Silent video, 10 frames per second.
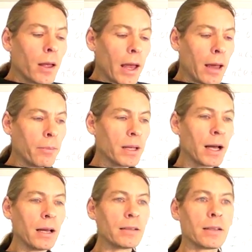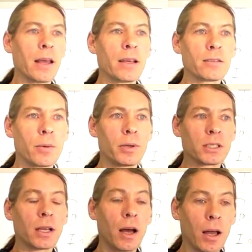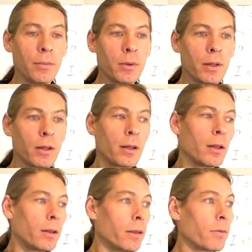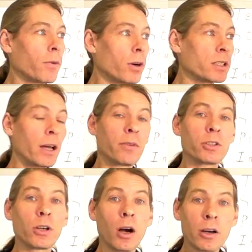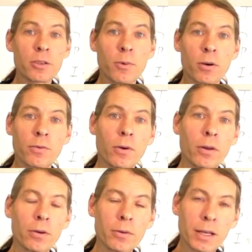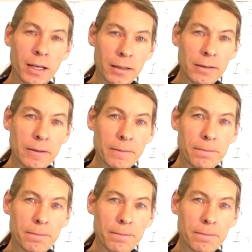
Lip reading: And because it takes so much time, they're forced to have to charge more for their readings.